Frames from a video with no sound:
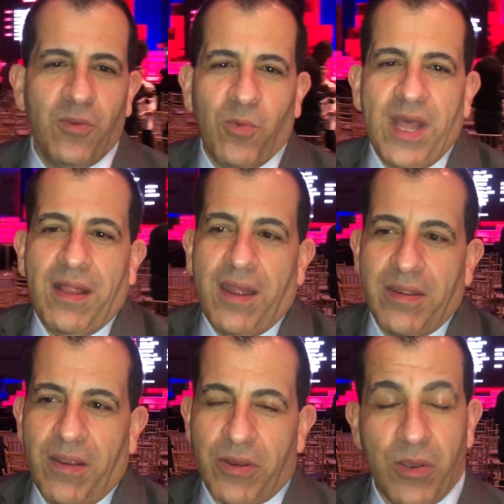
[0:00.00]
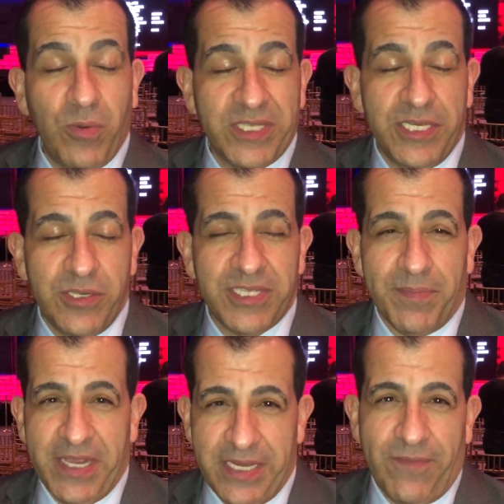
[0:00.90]
Well, our goal was to do
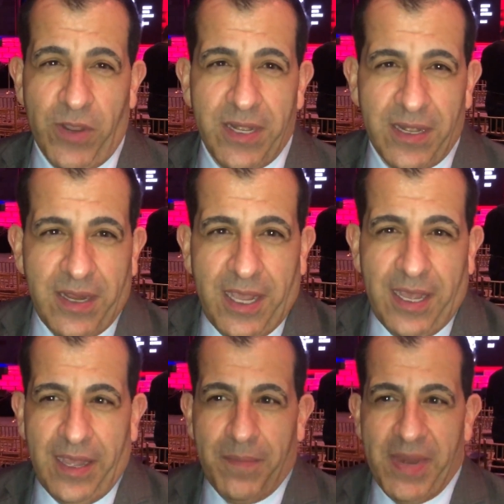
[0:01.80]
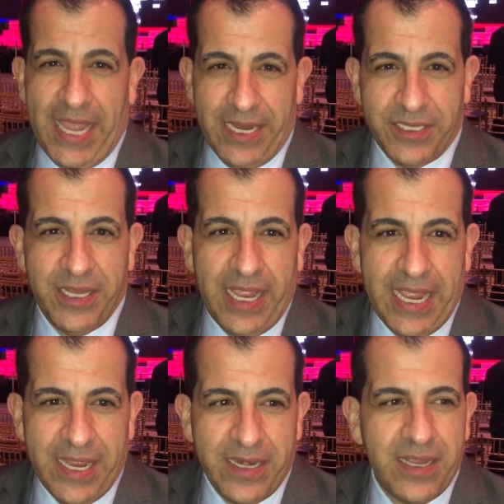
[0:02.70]
something different,
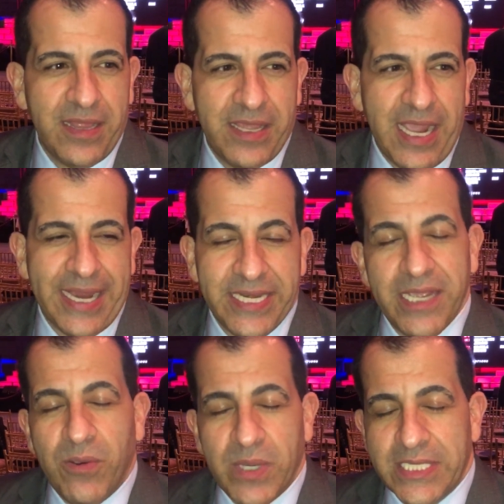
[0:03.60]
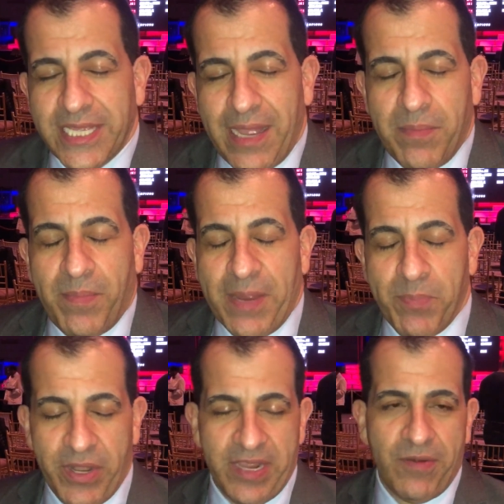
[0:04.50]
and the idea was that by
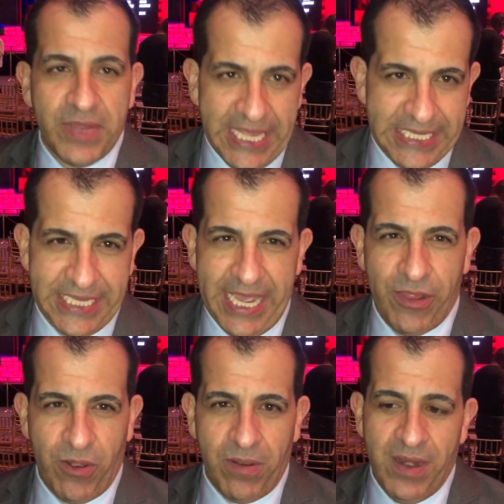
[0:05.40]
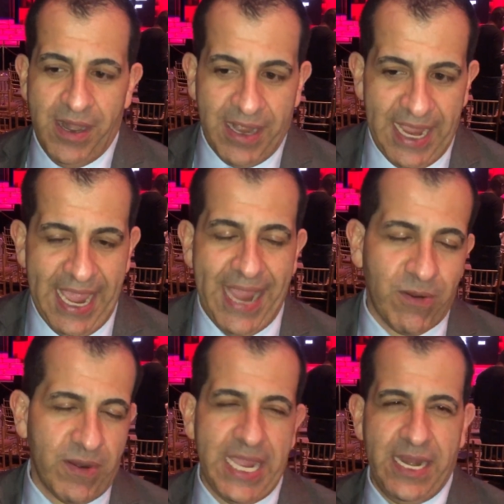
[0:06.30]
putting everything together,
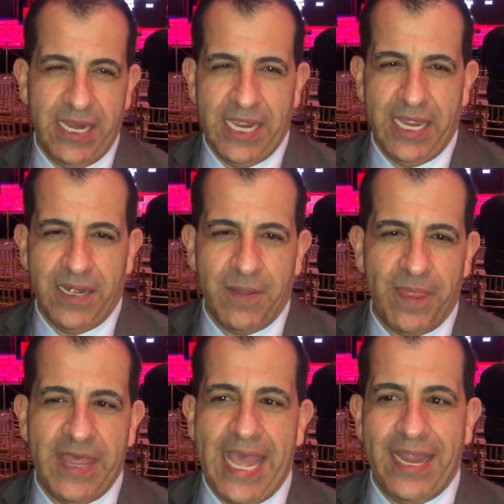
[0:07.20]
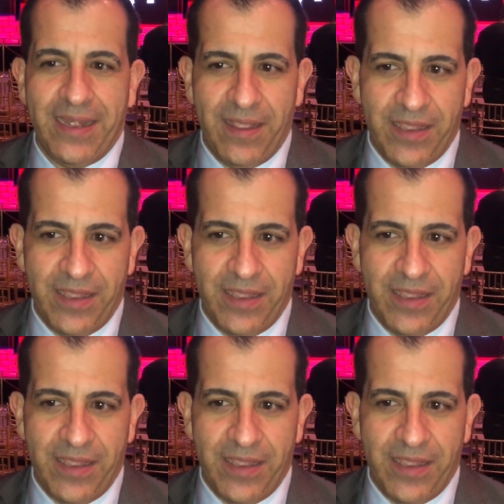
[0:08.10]
aggregating it, that